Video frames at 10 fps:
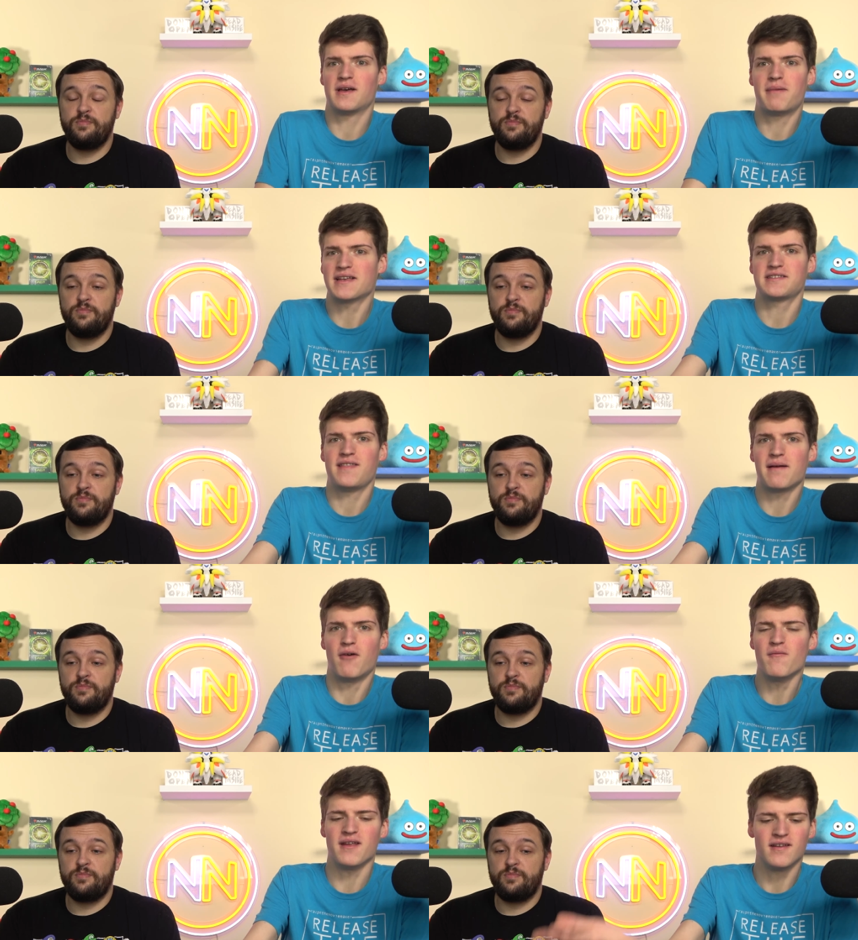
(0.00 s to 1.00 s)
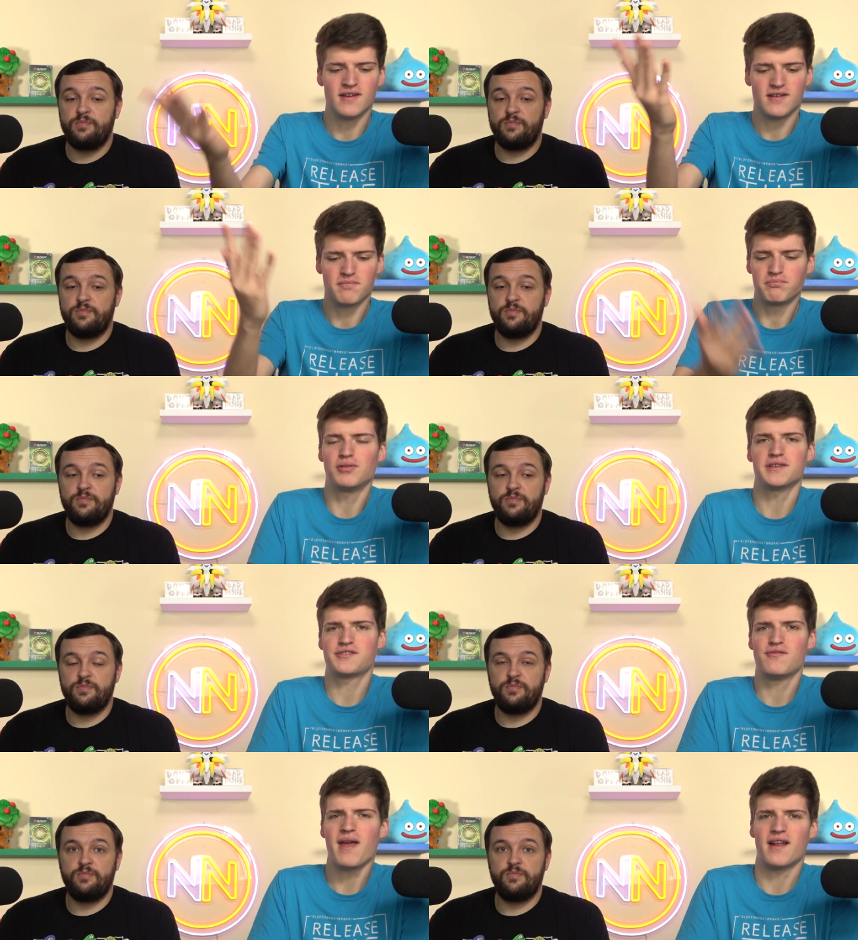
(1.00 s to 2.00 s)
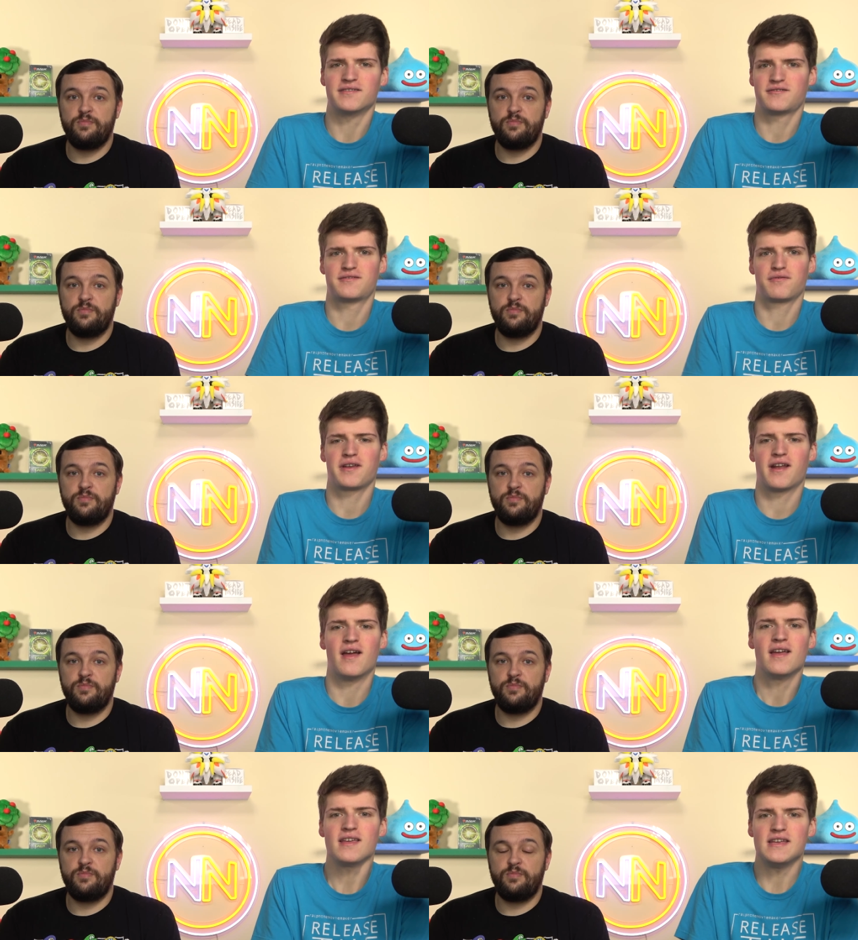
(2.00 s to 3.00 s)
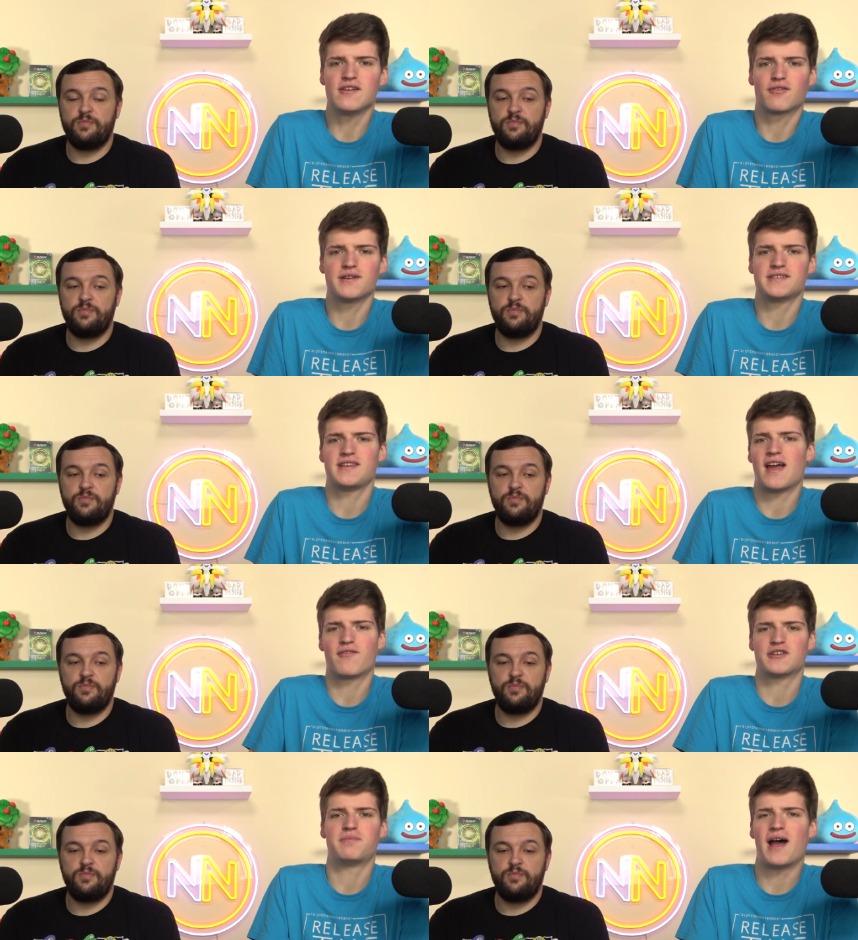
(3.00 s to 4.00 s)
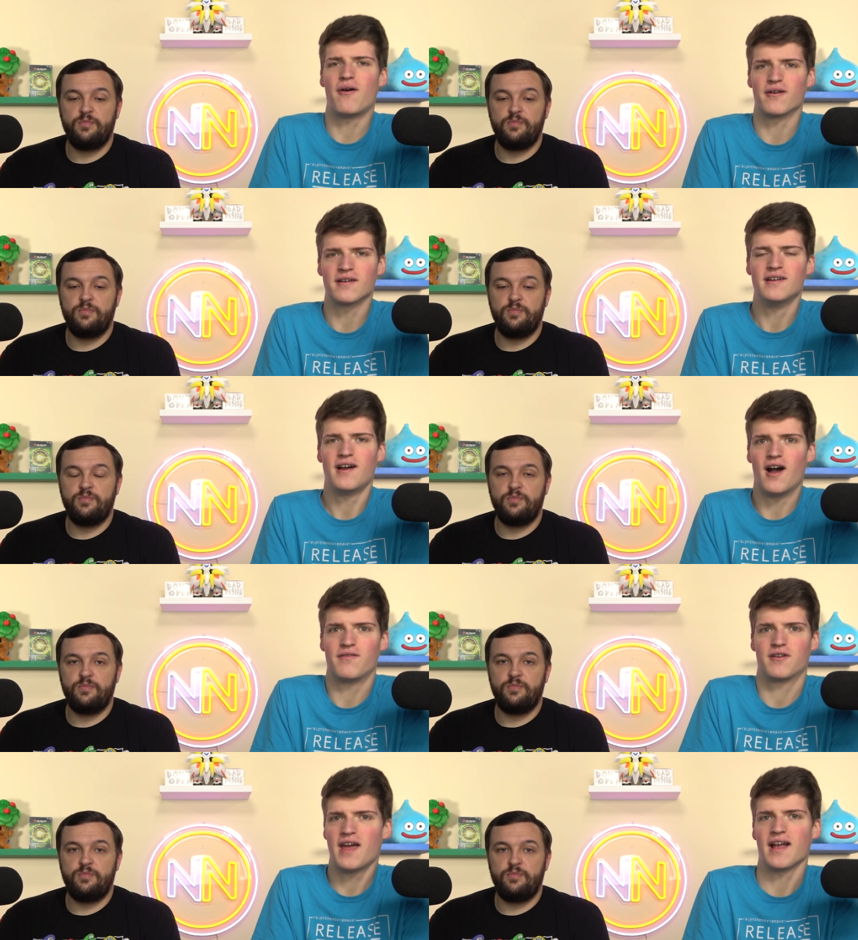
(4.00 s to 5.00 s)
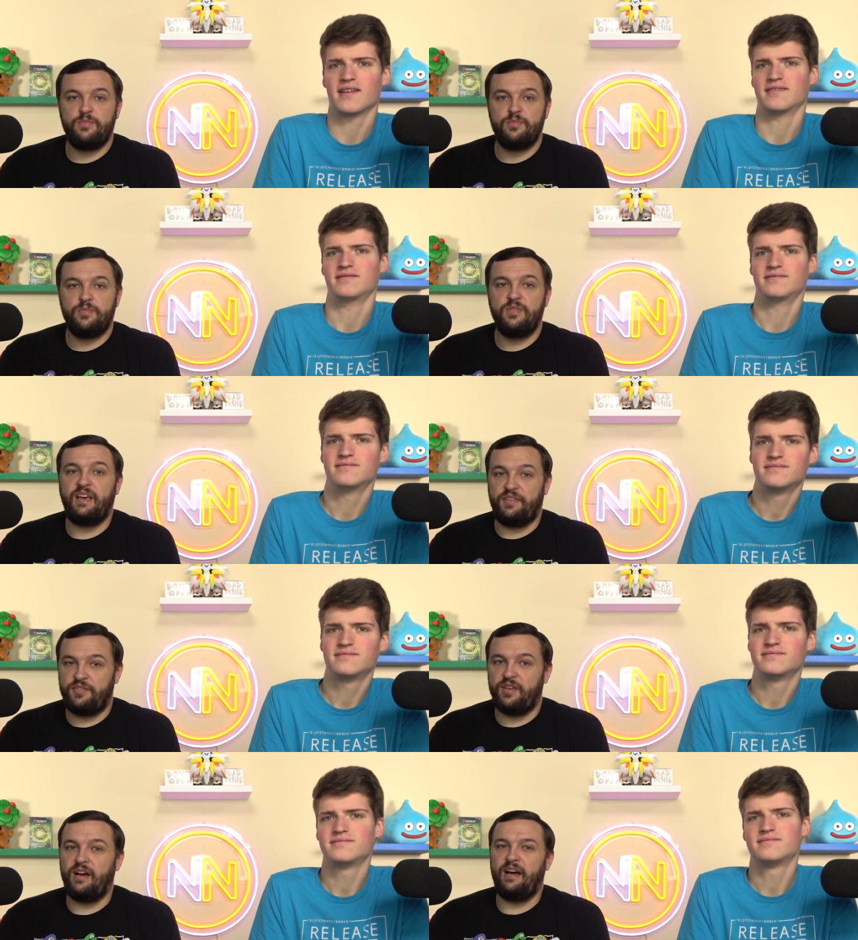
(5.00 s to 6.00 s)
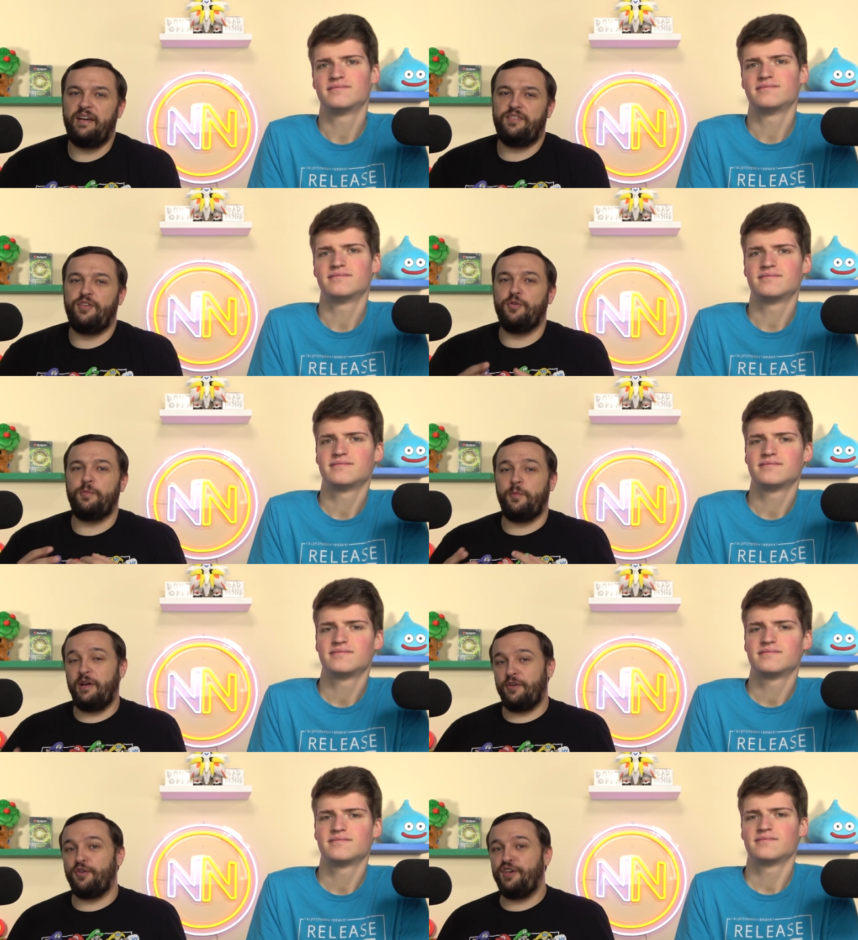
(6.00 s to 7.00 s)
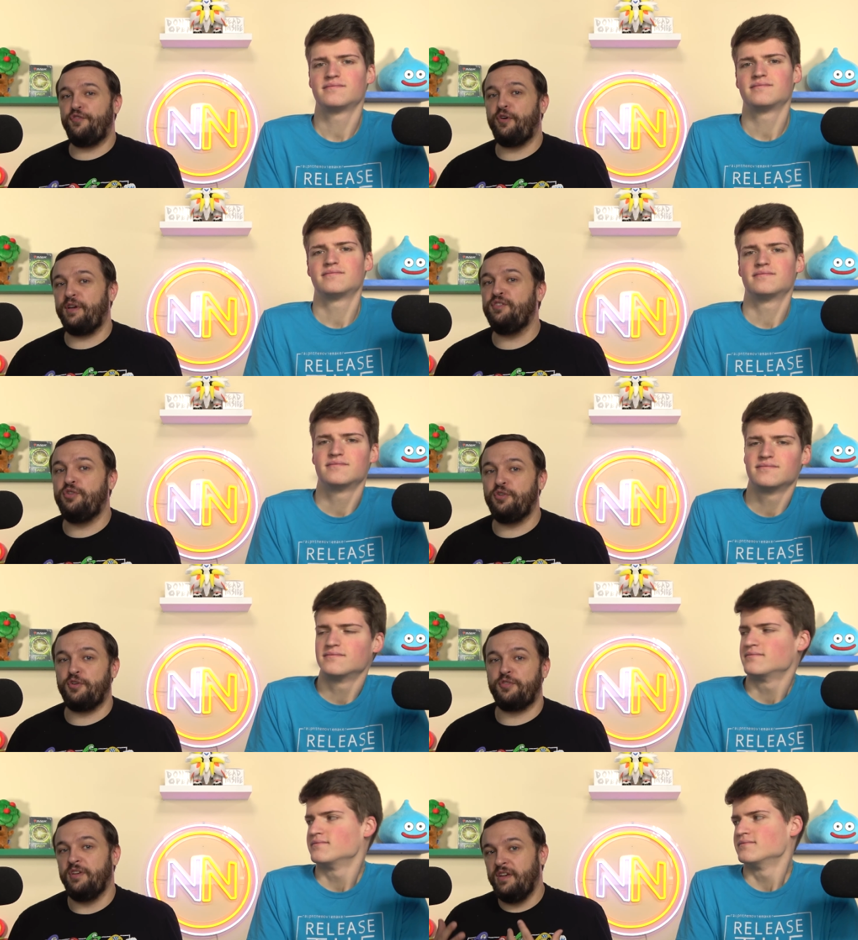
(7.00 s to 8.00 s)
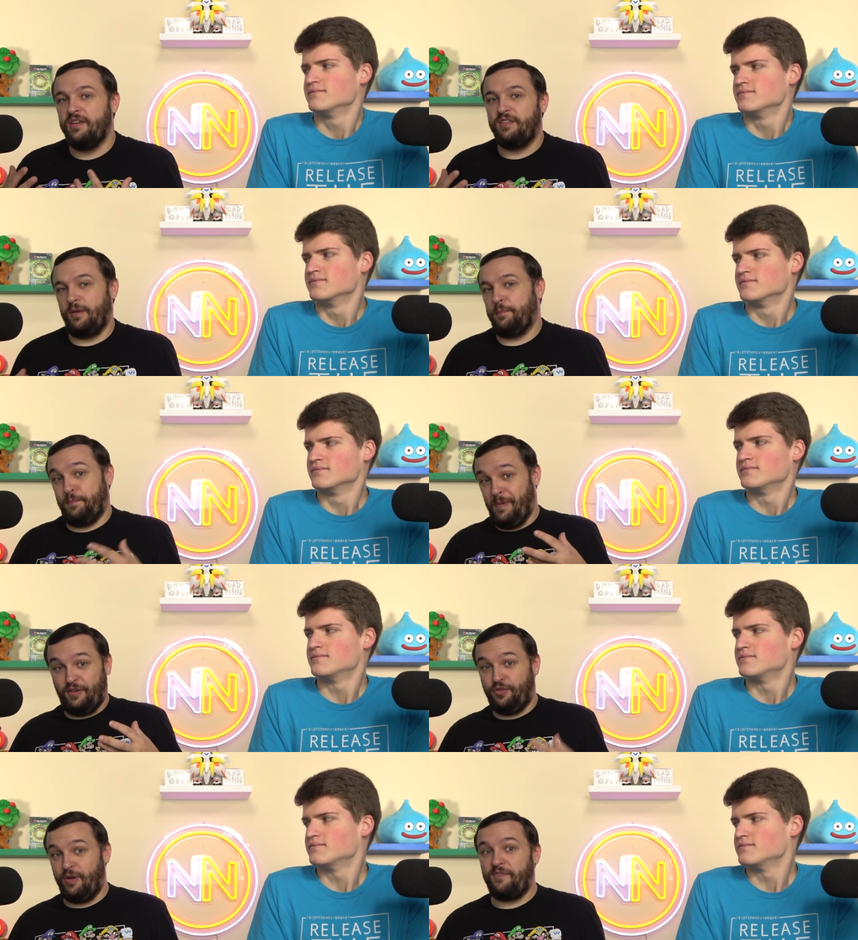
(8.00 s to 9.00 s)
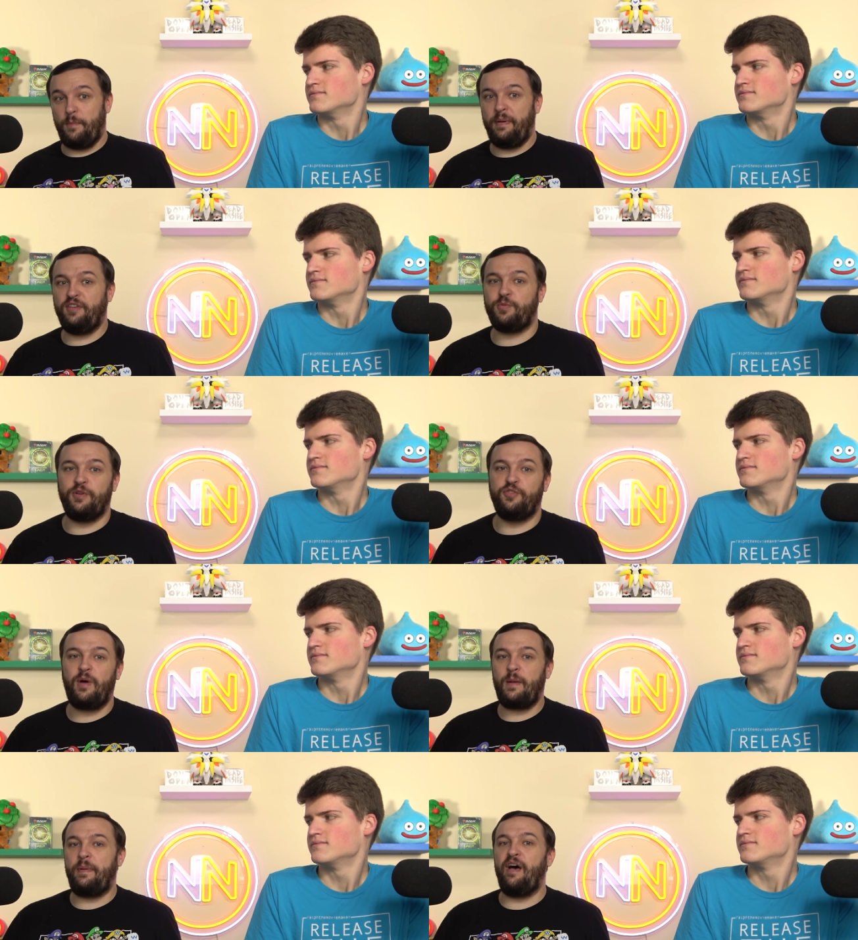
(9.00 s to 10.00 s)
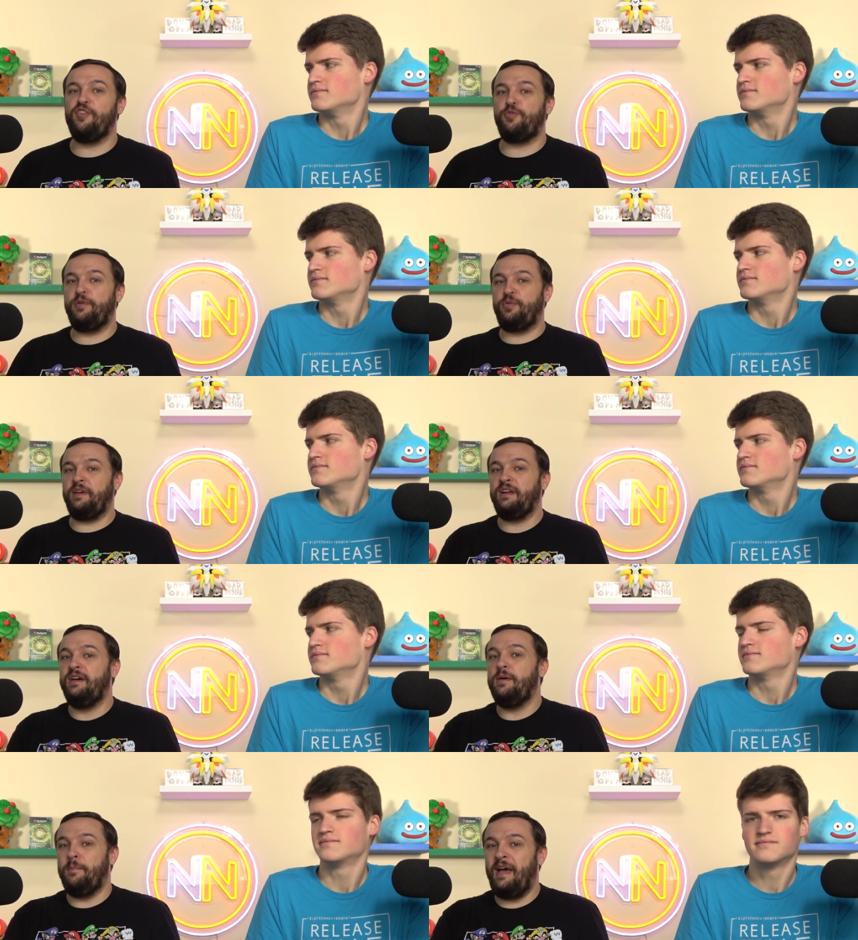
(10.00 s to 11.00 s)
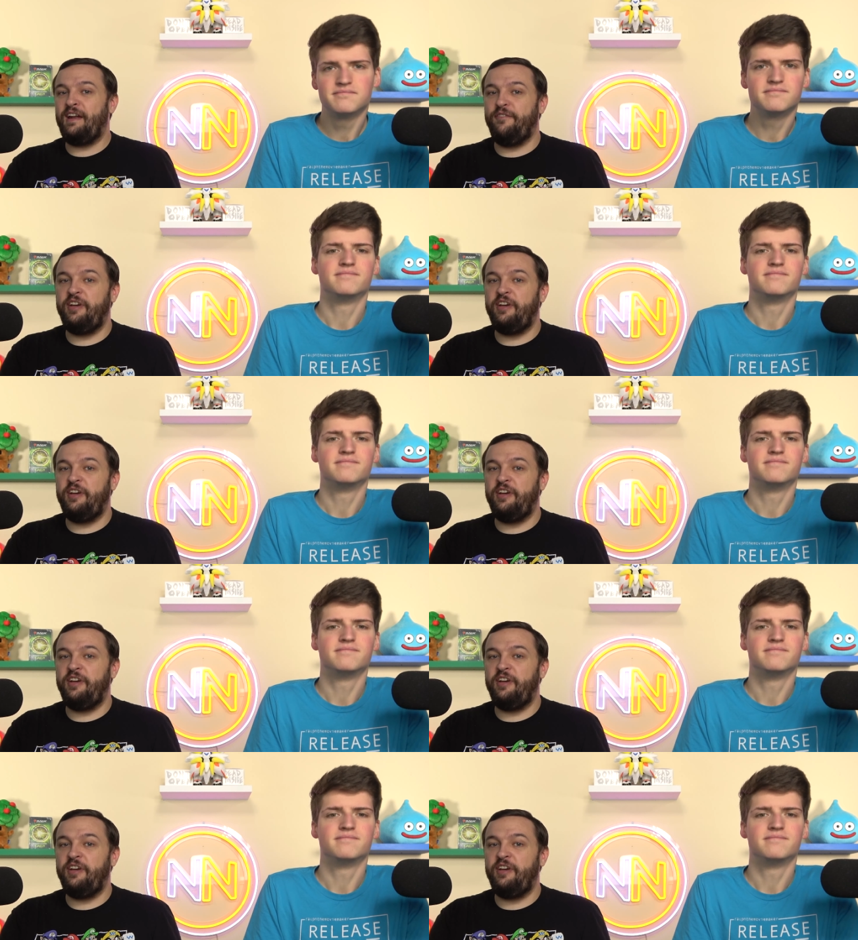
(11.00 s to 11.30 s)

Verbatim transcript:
Speaker 1: the best in that moment plus two mana. So it's really going to increase the average power of your deck. Yes.
Speaker 2: Uh, so what you're looking for in tutors to make sure you have the best ones, you want to balance between mana